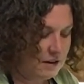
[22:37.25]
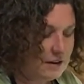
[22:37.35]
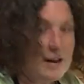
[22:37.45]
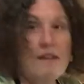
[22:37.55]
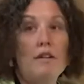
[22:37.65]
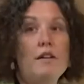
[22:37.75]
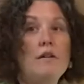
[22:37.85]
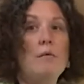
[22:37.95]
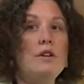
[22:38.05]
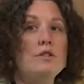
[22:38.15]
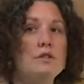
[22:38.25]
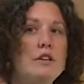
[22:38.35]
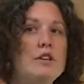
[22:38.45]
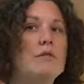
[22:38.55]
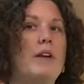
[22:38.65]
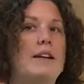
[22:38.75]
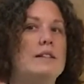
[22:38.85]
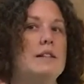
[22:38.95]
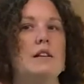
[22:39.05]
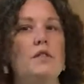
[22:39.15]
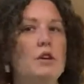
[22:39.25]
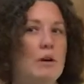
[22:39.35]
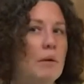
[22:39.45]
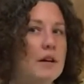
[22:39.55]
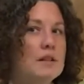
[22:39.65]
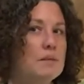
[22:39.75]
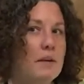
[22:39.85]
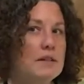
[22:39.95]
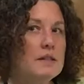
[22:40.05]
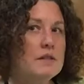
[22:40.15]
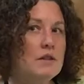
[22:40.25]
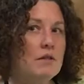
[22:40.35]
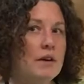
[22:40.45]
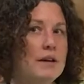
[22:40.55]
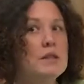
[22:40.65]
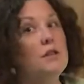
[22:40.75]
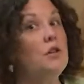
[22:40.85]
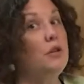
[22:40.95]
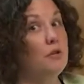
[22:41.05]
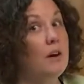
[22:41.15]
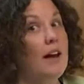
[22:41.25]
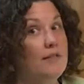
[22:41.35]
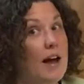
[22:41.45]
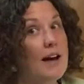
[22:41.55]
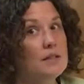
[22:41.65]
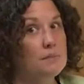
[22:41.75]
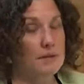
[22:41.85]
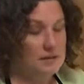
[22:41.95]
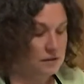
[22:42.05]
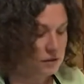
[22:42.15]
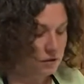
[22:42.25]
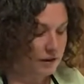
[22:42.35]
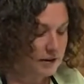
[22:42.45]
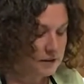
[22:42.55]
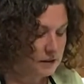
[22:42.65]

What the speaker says: Now, when you're doing your rice, if you don't want spices in your rice, you don't have to add spices to your rice.